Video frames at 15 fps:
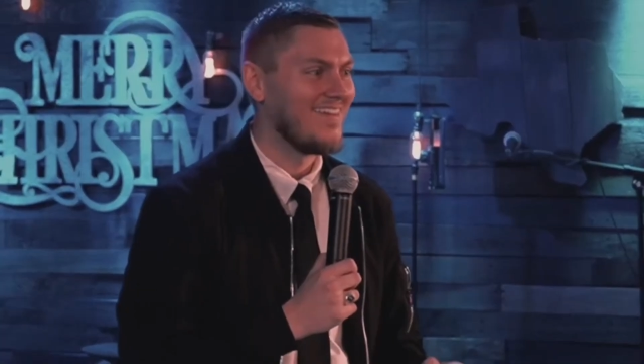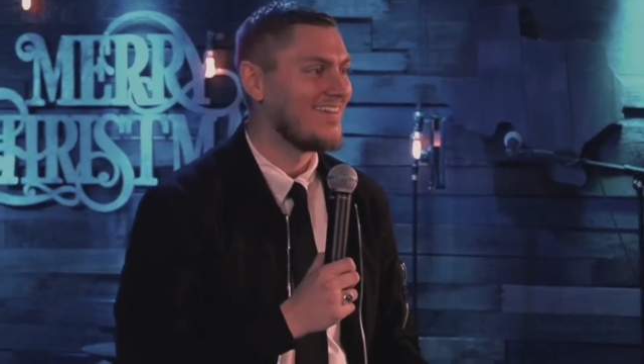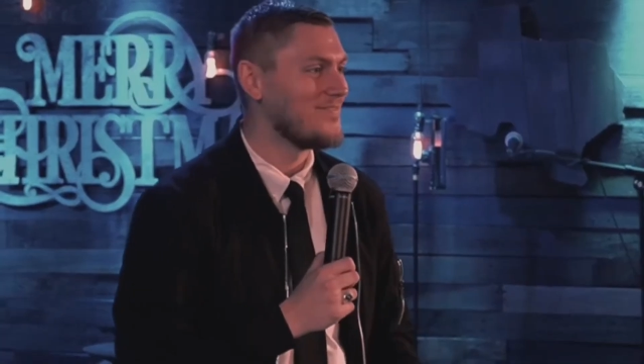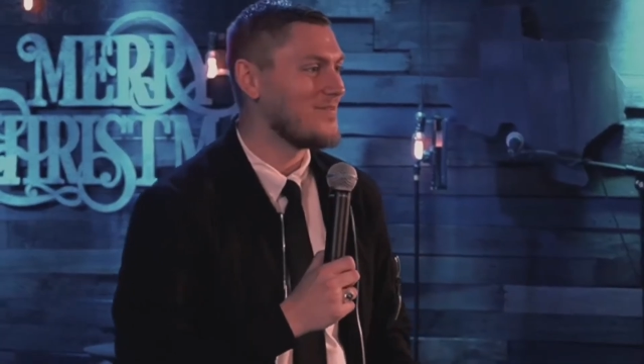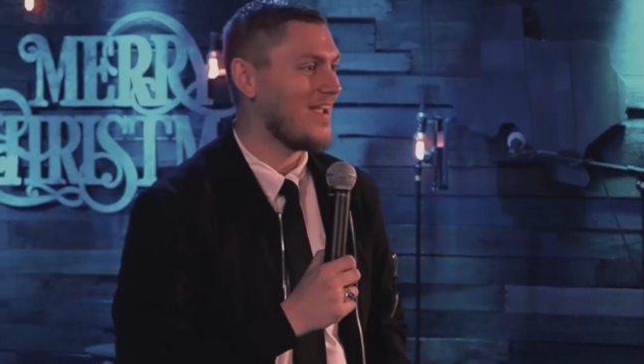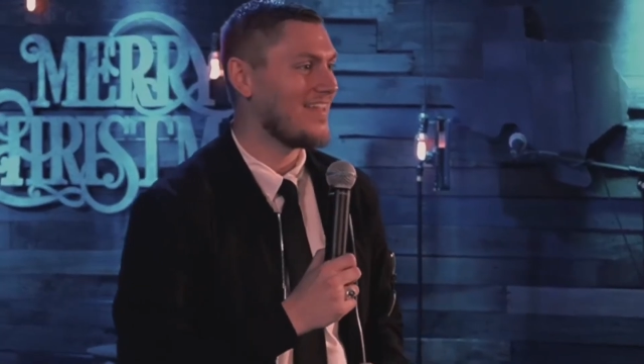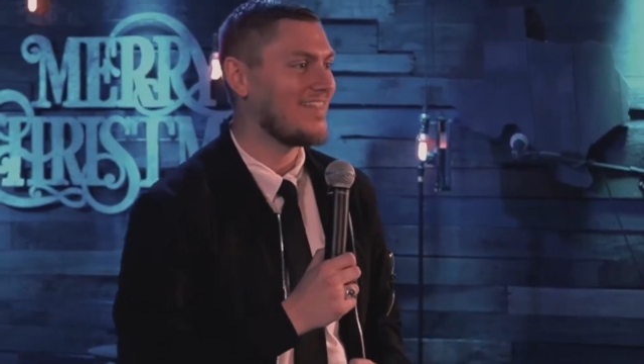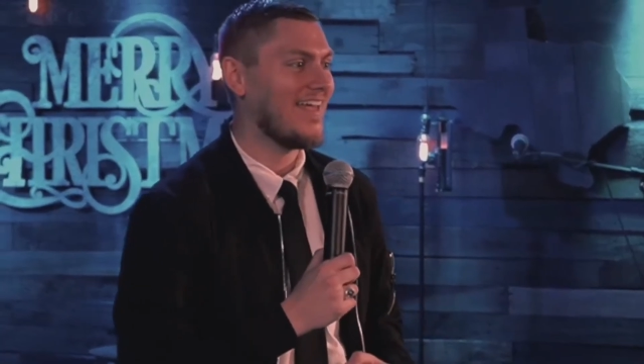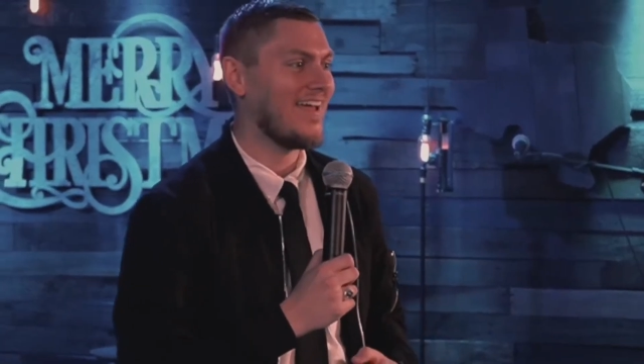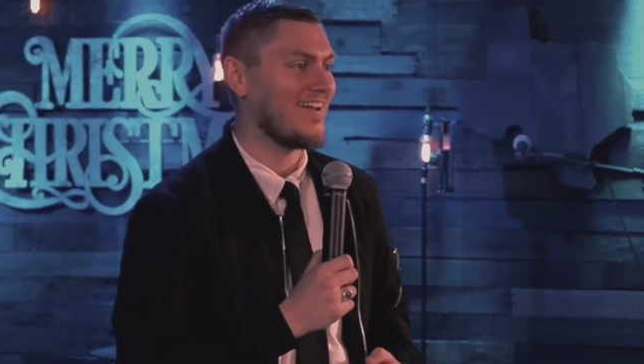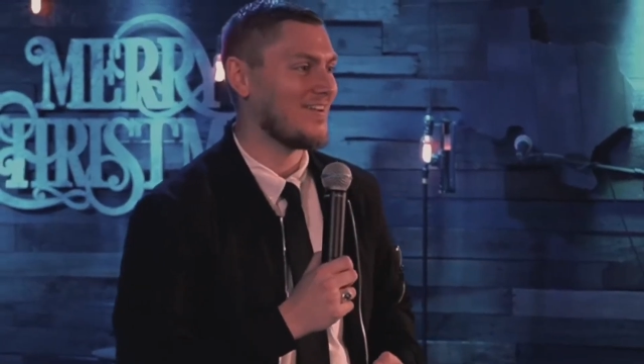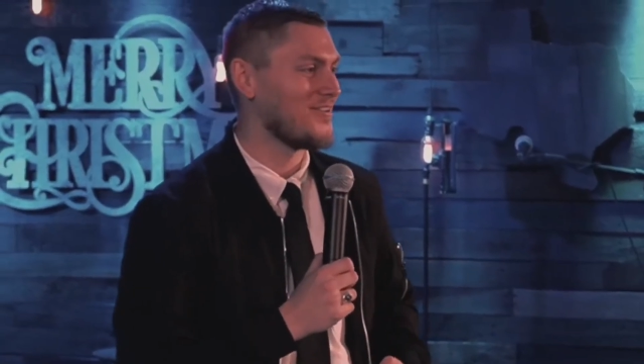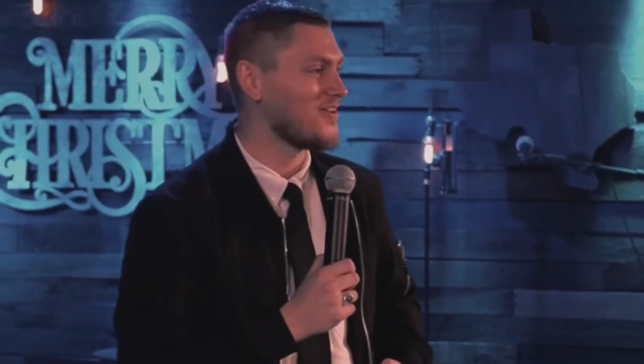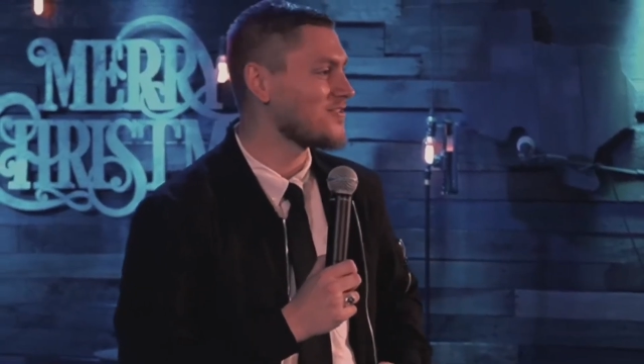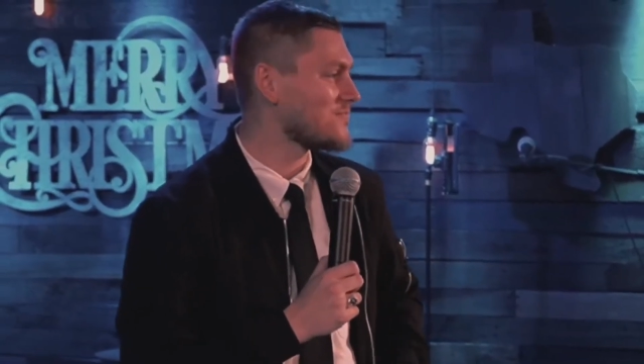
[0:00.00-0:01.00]
make that
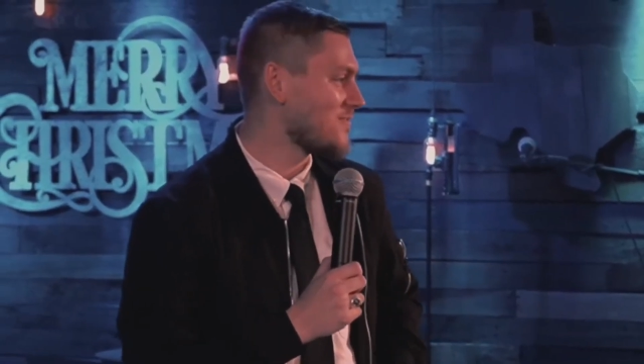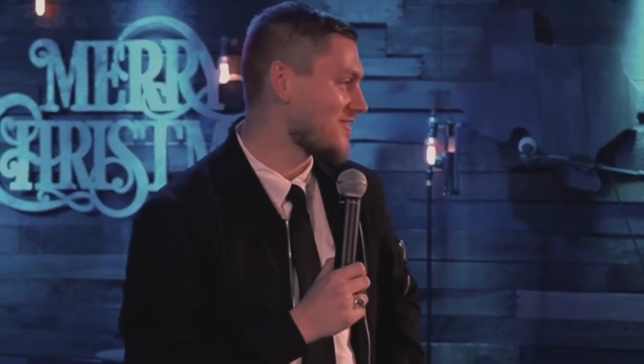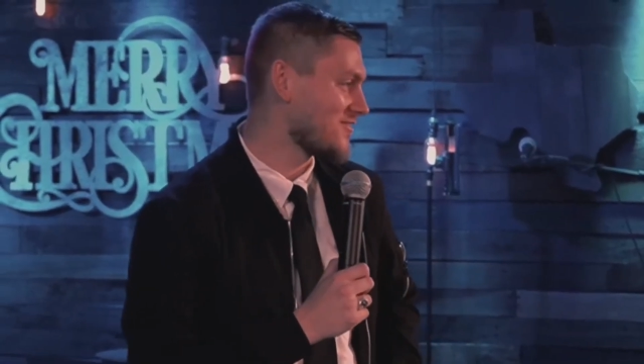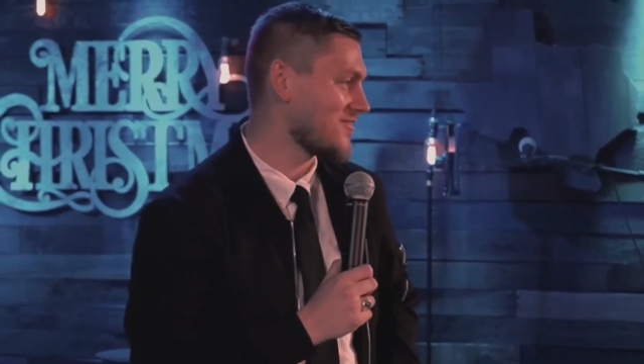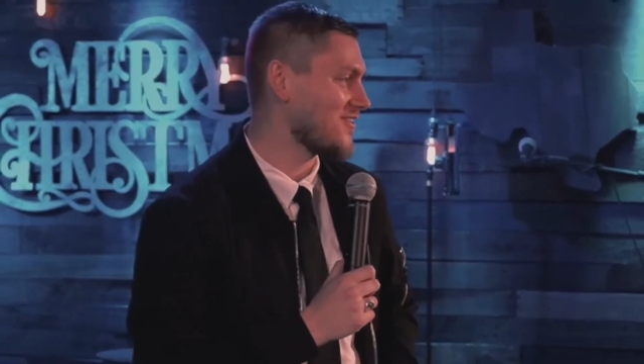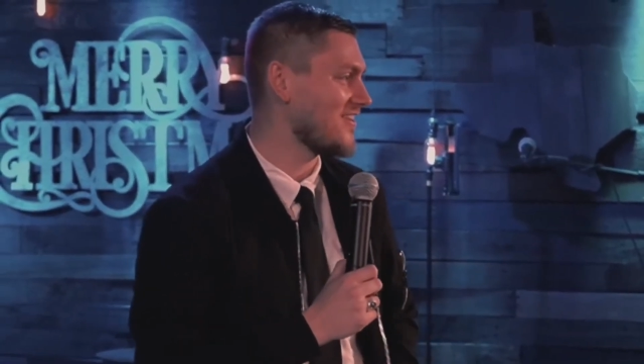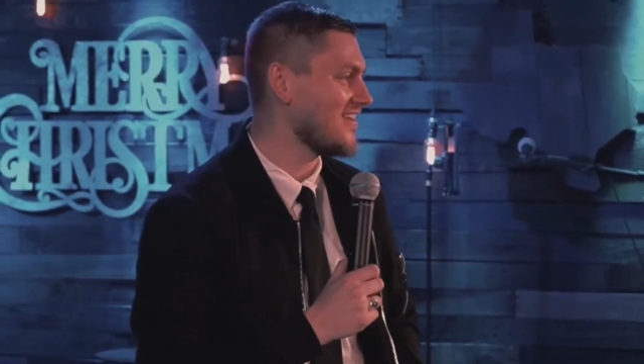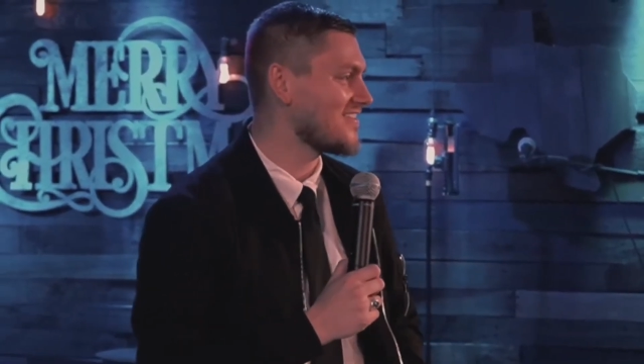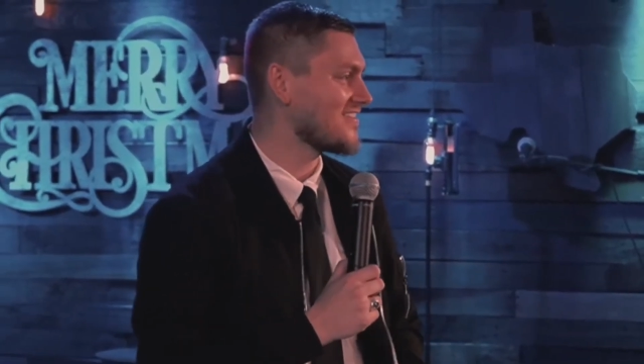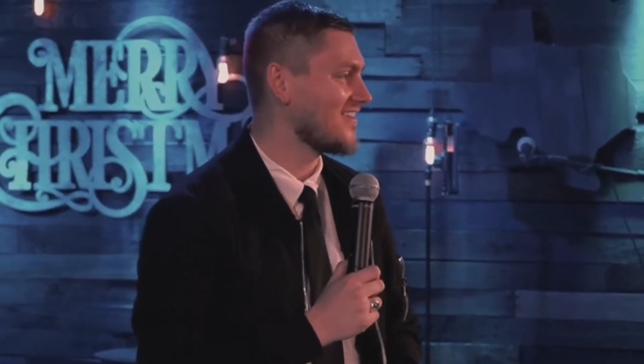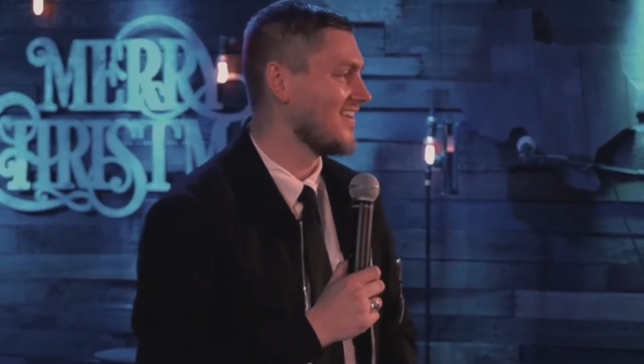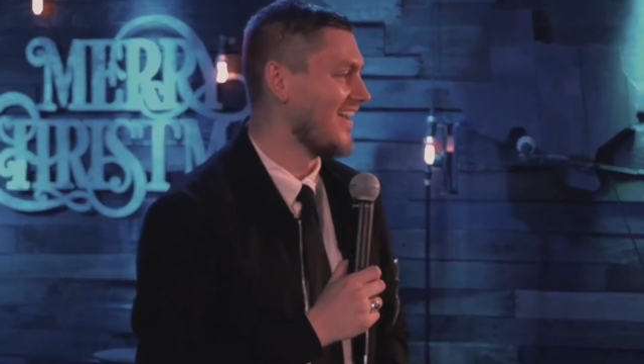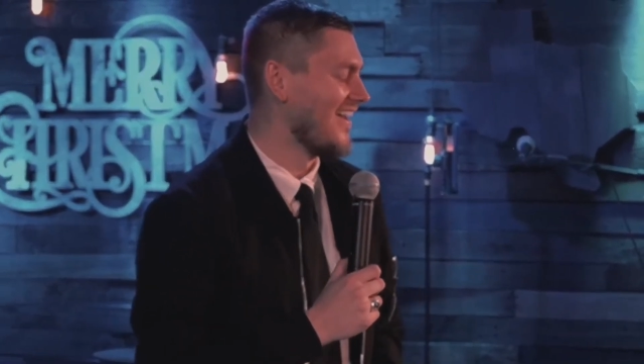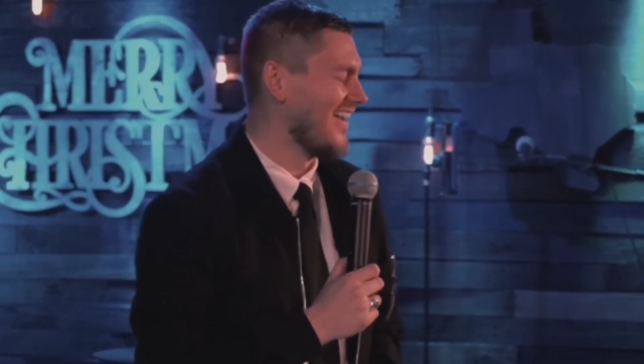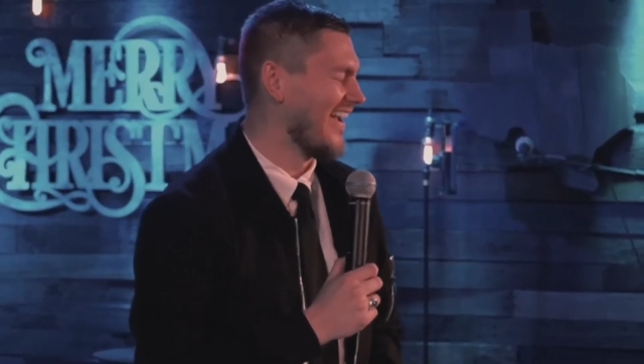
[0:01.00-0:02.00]
a Christmas
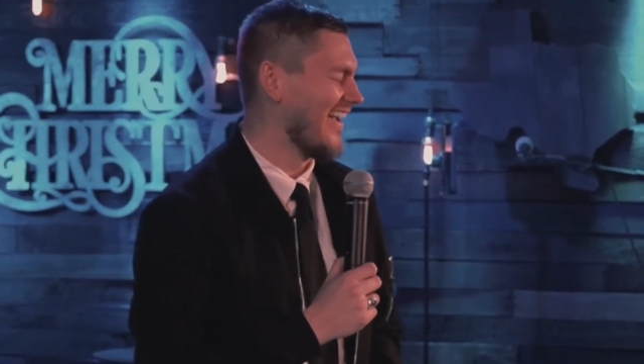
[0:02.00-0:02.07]
tradition.